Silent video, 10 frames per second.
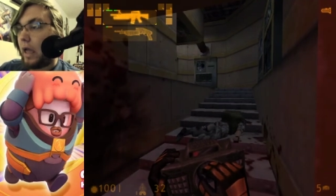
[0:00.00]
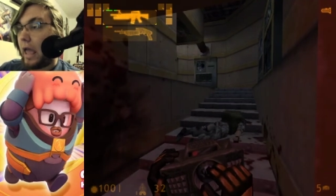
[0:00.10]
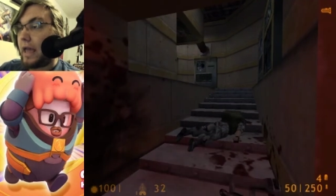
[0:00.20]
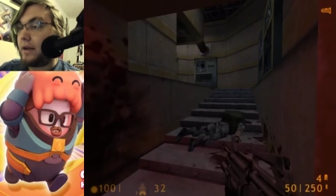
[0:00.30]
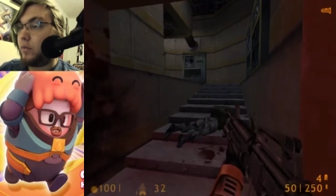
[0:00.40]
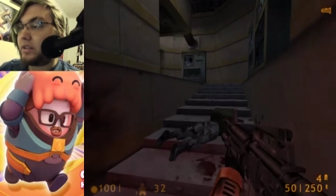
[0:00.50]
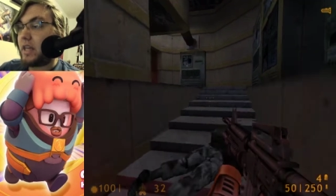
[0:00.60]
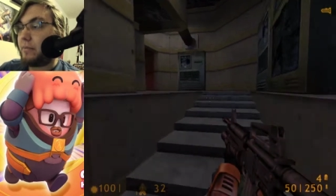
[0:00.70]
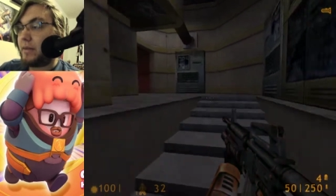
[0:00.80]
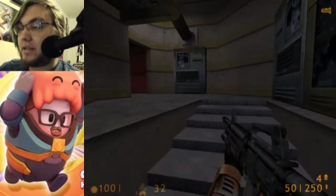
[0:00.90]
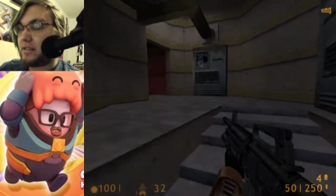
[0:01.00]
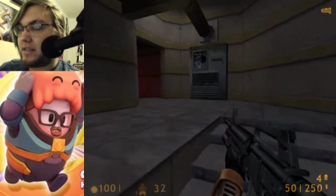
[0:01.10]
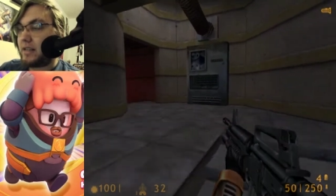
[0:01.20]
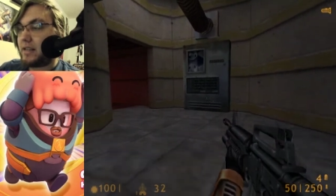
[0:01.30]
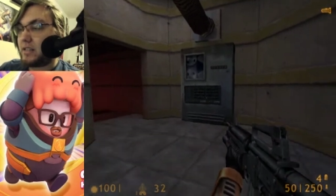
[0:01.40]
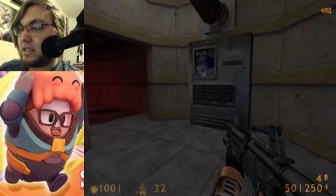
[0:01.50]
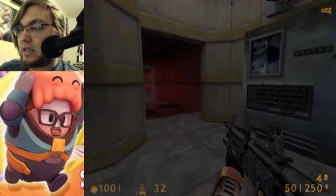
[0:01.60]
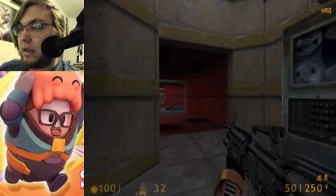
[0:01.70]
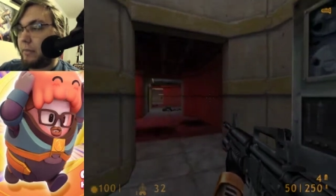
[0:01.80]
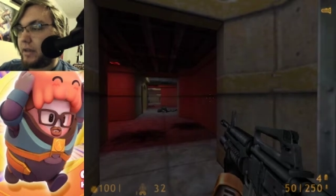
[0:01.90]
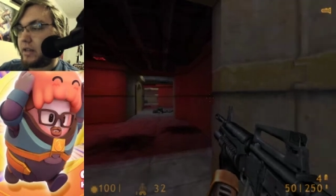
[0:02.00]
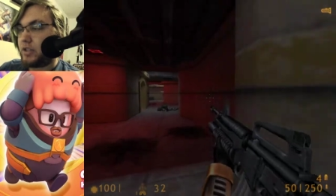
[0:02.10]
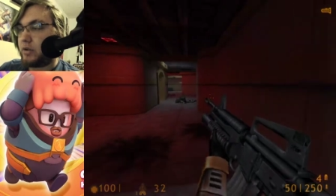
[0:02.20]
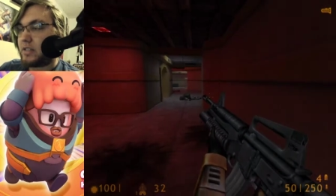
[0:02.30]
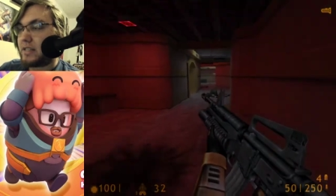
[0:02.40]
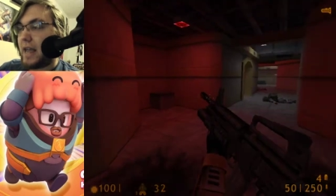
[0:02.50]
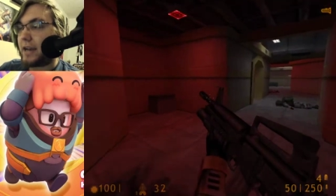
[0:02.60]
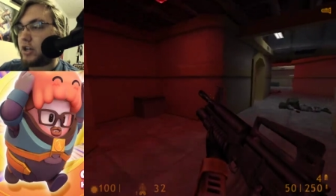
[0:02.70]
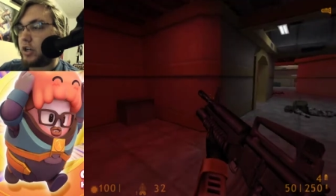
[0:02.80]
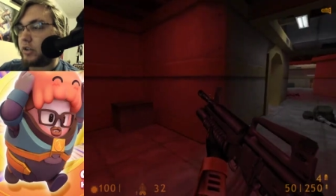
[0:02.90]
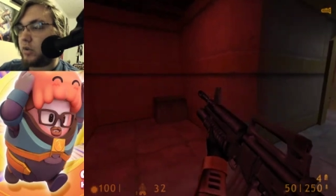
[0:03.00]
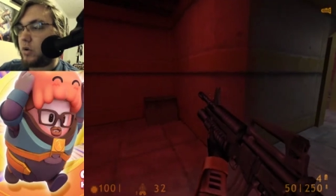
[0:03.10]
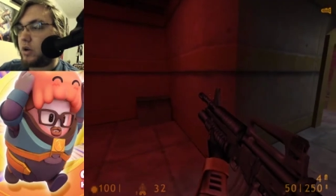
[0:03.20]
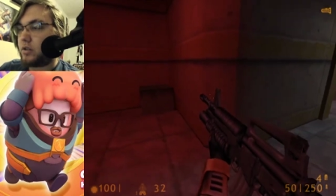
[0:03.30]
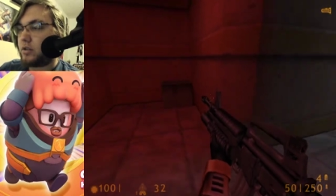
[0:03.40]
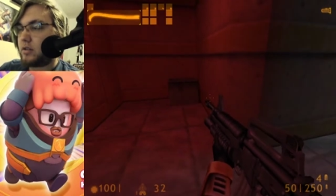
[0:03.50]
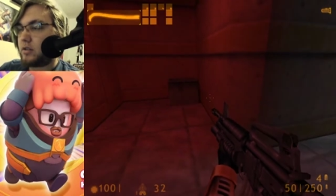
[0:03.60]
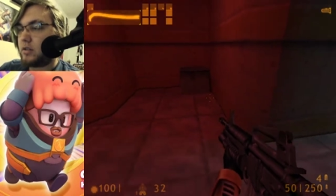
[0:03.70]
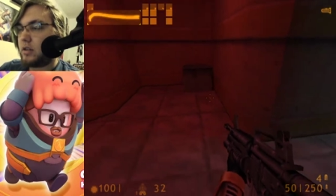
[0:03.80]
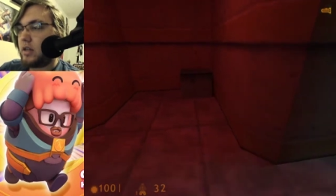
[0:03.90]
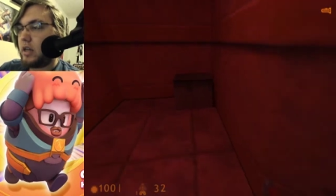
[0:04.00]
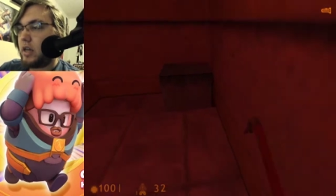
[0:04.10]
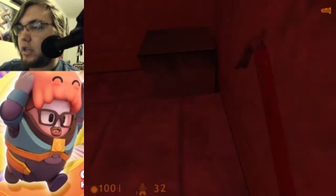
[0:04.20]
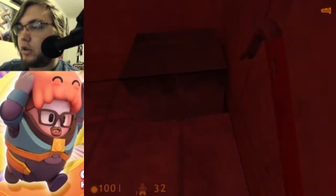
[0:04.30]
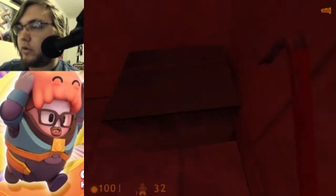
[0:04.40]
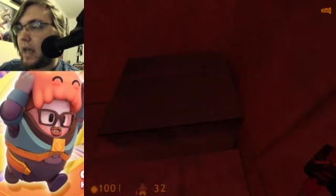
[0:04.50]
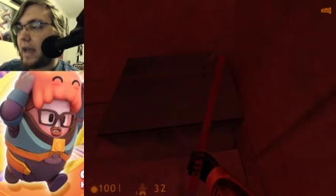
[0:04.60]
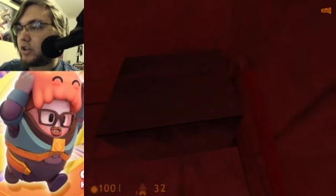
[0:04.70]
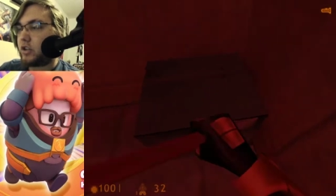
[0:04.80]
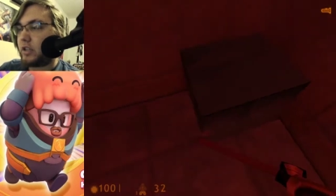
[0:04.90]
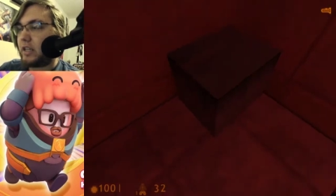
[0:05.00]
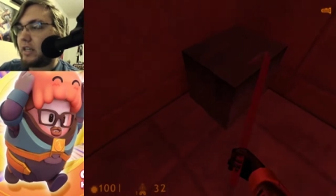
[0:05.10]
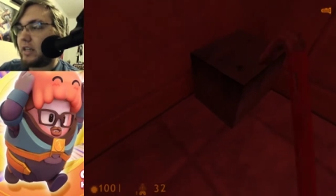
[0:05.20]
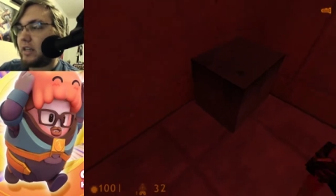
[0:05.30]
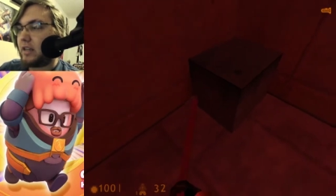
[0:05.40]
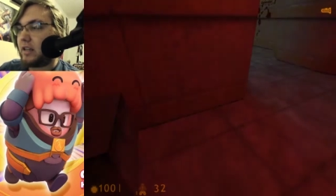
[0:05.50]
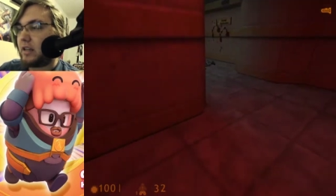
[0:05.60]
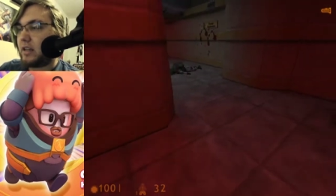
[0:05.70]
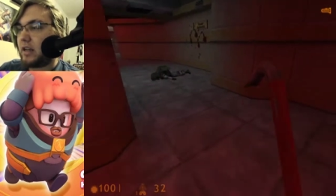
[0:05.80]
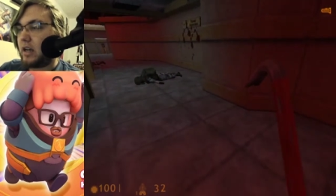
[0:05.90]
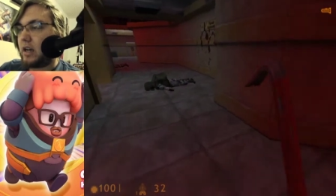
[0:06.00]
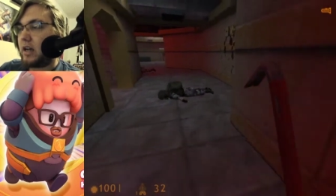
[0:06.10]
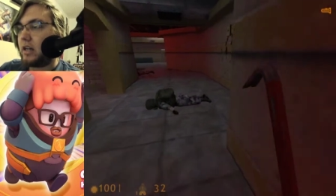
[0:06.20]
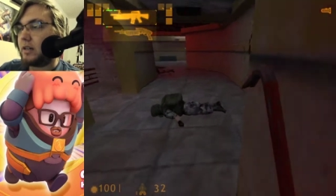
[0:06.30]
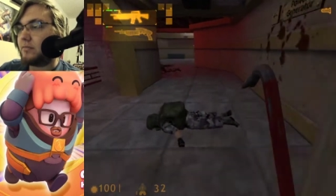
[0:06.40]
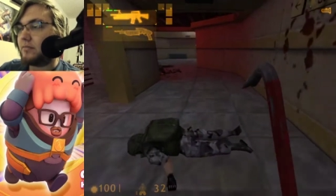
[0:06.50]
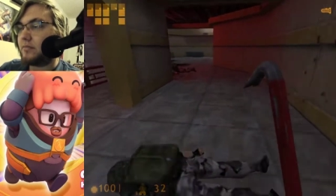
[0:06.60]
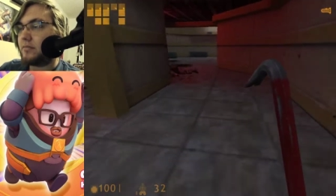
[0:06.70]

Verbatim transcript: And what that means is, because you can stack shit on the walls, you can actually um,